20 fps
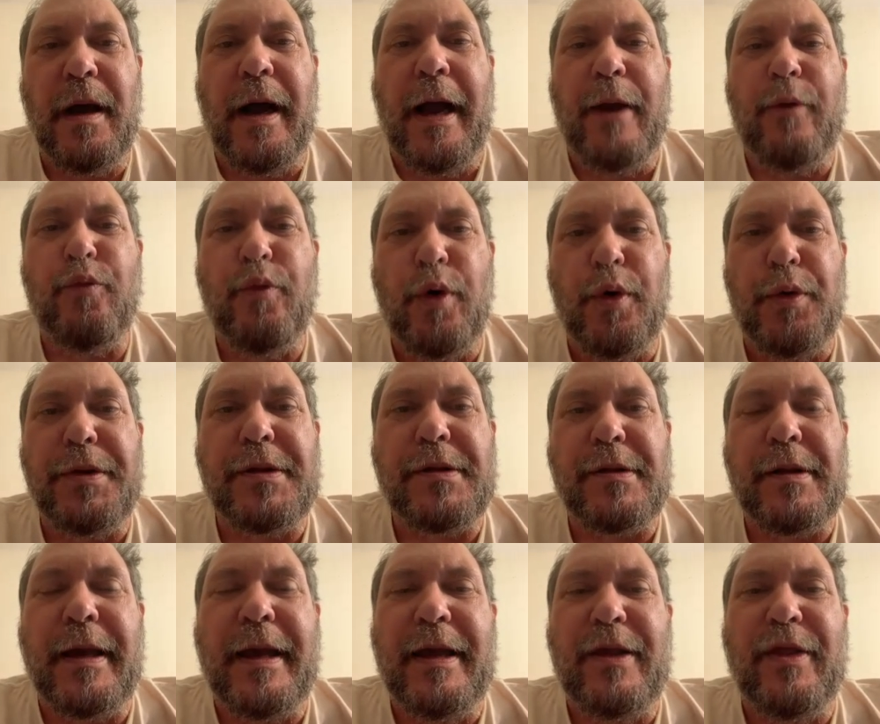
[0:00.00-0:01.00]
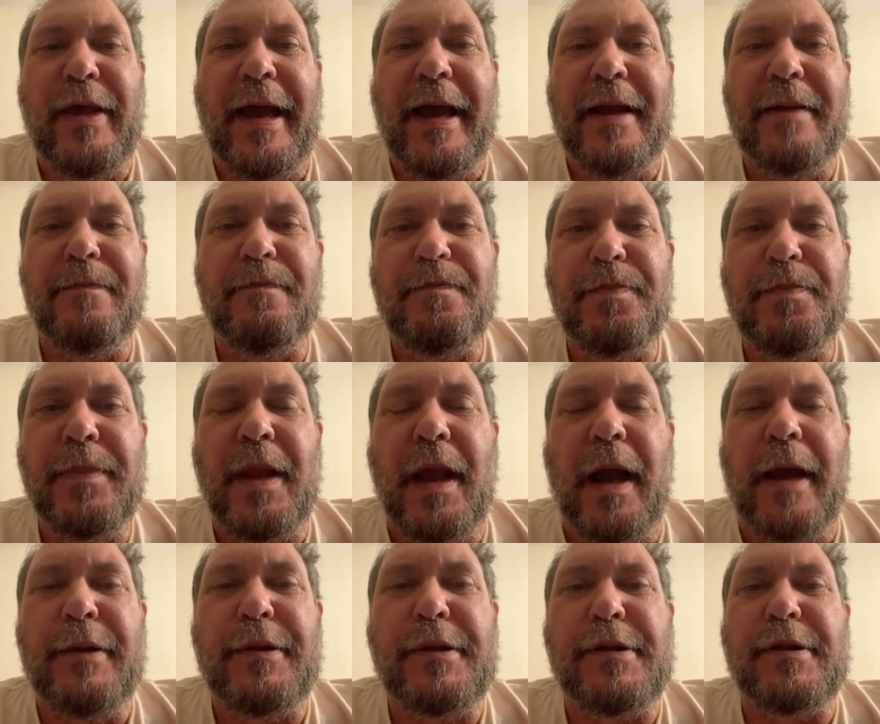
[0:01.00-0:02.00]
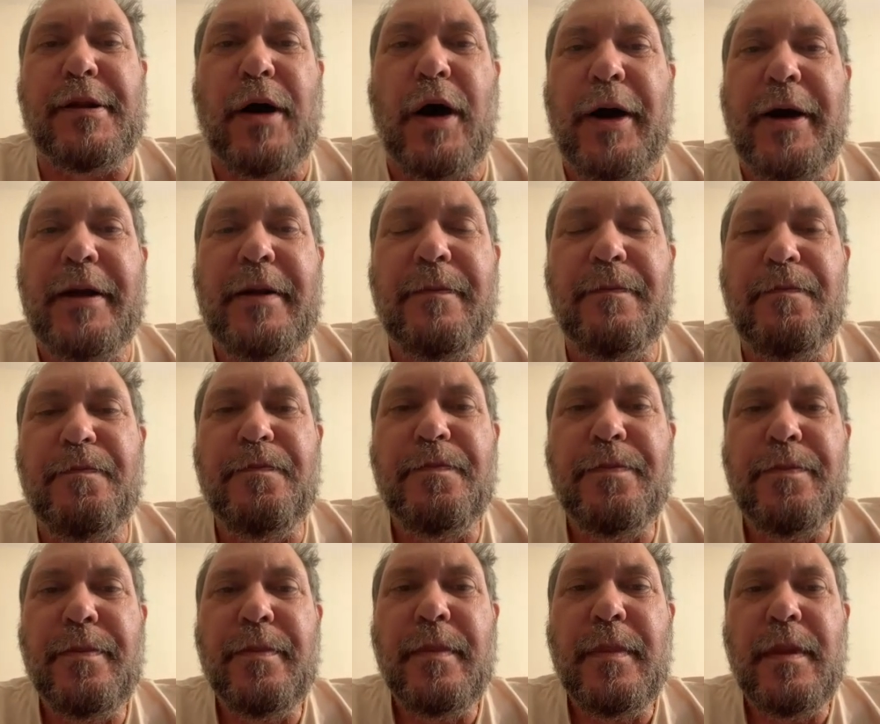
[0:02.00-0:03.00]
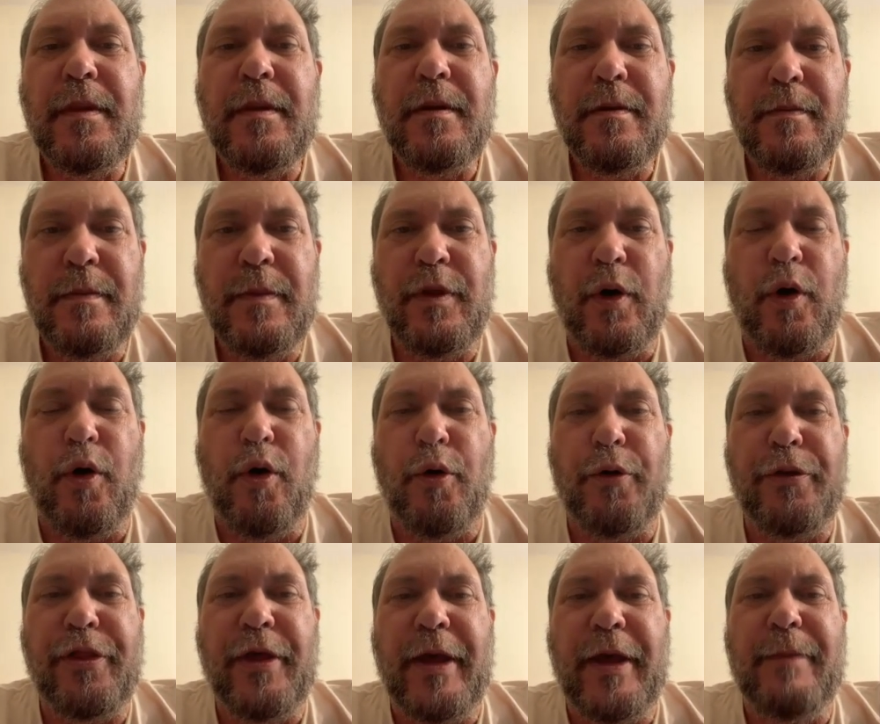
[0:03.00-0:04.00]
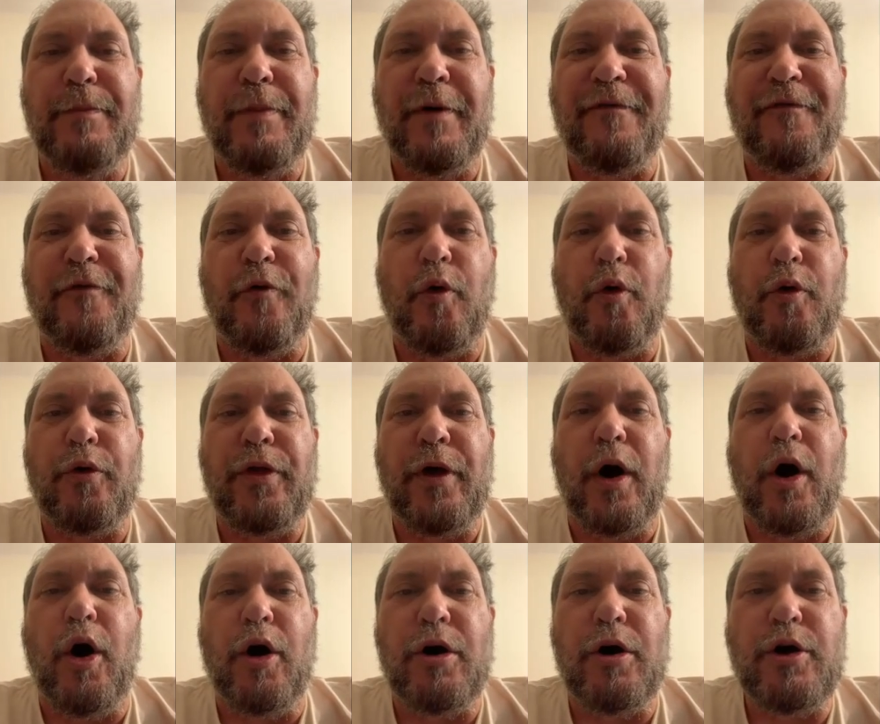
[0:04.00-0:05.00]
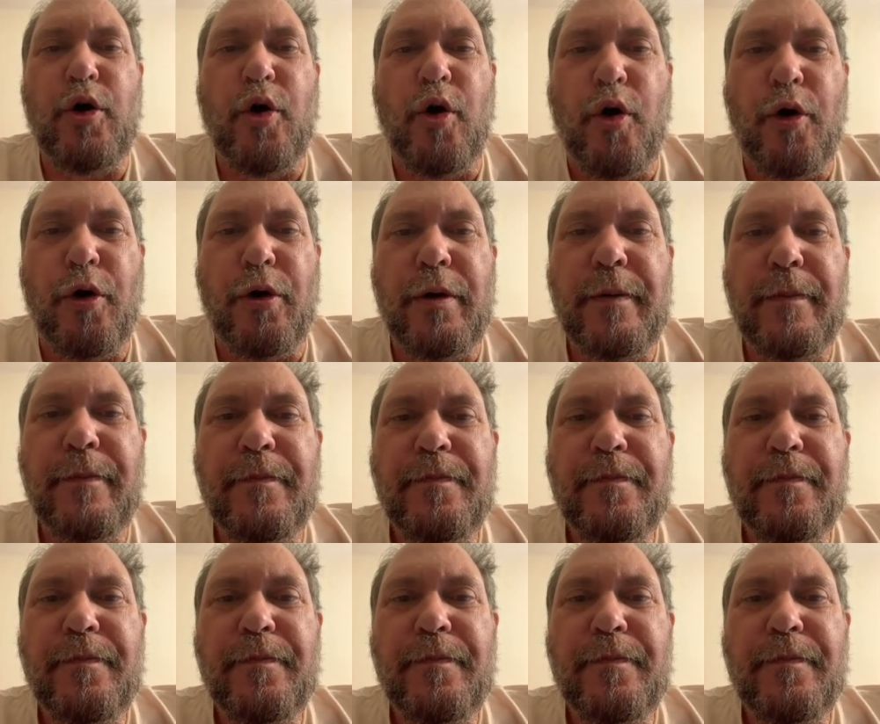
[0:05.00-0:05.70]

I will say that I saw it, the whole thing before the encore.